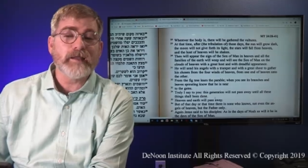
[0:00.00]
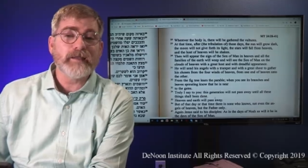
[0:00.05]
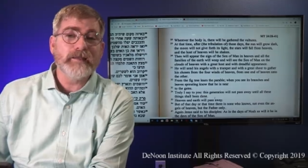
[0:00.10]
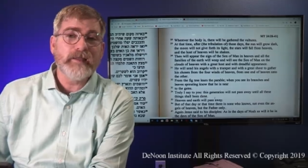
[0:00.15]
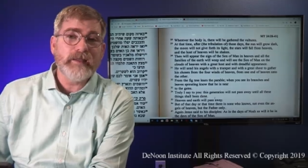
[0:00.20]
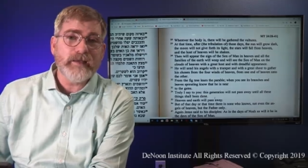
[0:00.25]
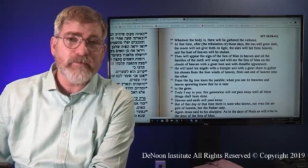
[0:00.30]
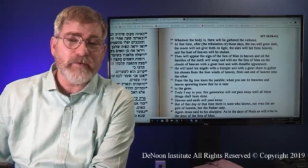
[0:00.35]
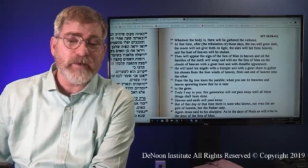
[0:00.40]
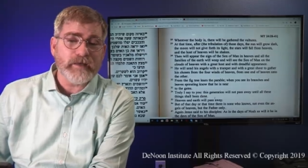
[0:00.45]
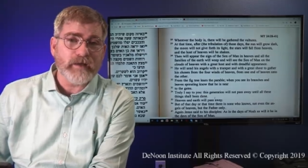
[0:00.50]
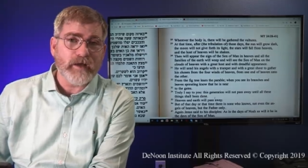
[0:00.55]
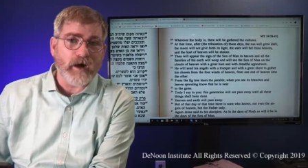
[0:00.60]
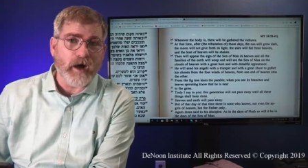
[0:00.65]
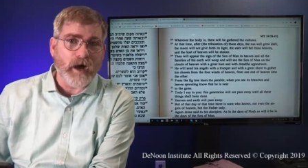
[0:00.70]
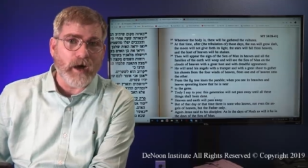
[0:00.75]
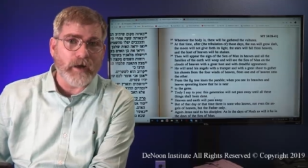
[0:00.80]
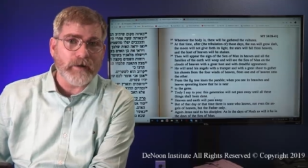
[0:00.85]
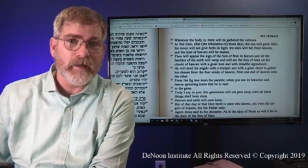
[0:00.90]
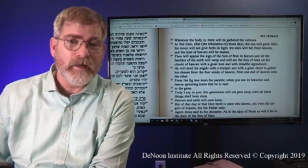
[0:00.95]
living
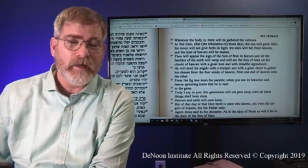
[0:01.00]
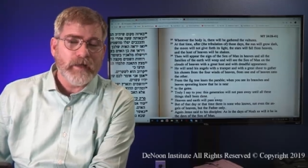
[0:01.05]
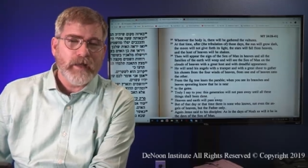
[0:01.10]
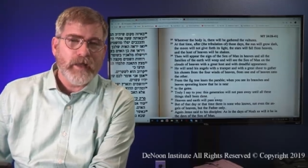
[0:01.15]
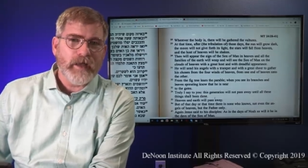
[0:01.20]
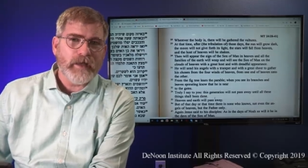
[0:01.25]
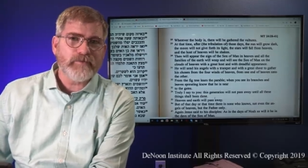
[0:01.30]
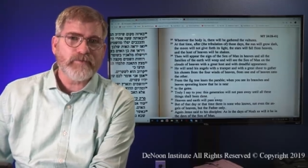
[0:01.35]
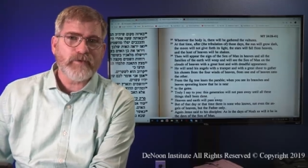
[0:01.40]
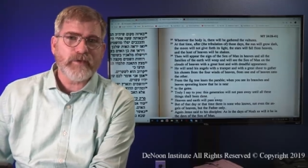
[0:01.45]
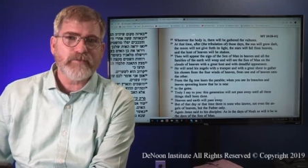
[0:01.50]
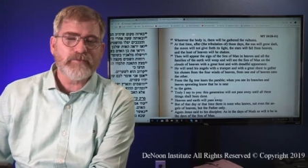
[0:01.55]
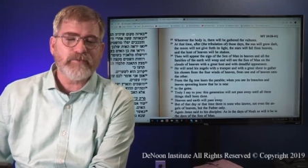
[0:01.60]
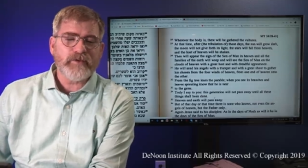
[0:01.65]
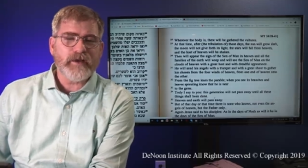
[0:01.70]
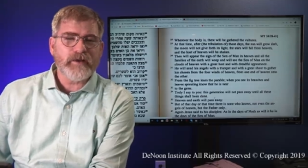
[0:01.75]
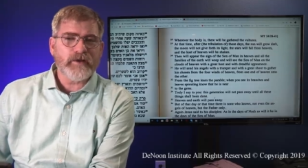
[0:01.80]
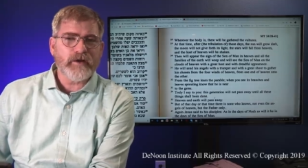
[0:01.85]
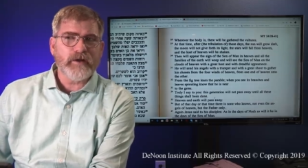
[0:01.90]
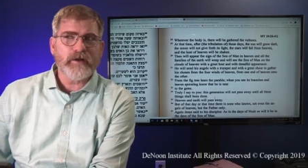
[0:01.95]
God. As they
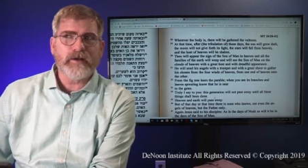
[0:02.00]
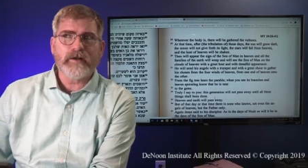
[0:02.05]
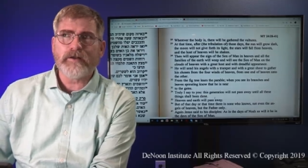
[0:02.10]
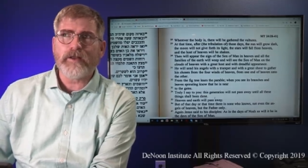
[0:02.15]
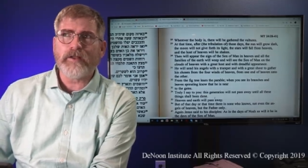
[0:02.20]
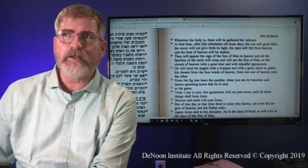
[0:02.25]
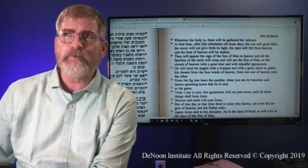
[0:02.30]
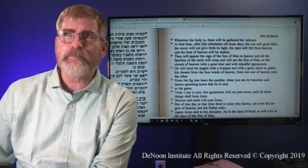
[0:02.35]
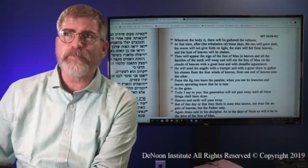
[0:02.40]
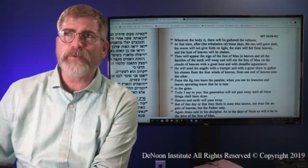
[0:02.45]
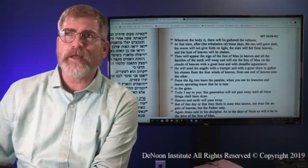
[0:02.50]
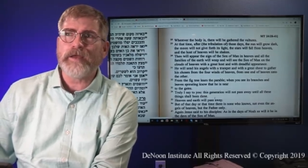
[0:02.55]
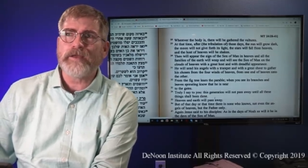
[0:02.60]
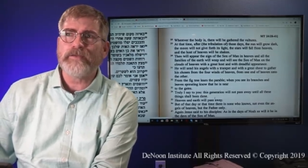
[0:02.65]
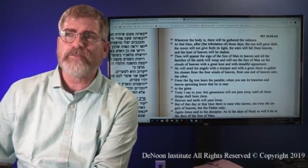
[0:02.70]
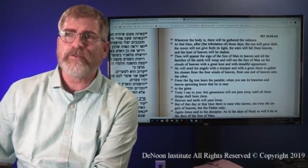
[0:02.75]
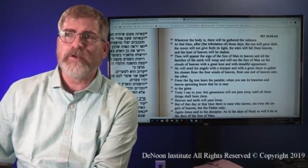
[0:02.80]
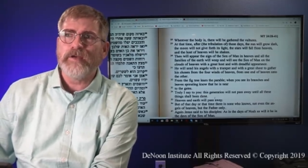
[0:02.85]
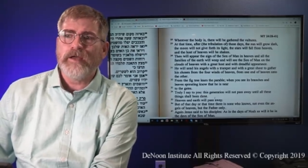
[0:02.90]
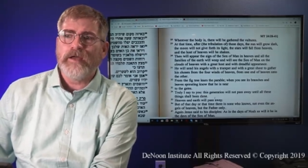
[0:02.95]
said in another
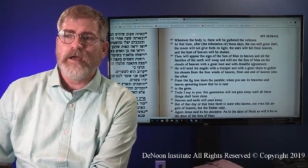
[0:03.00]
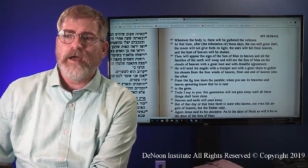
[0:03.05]
place,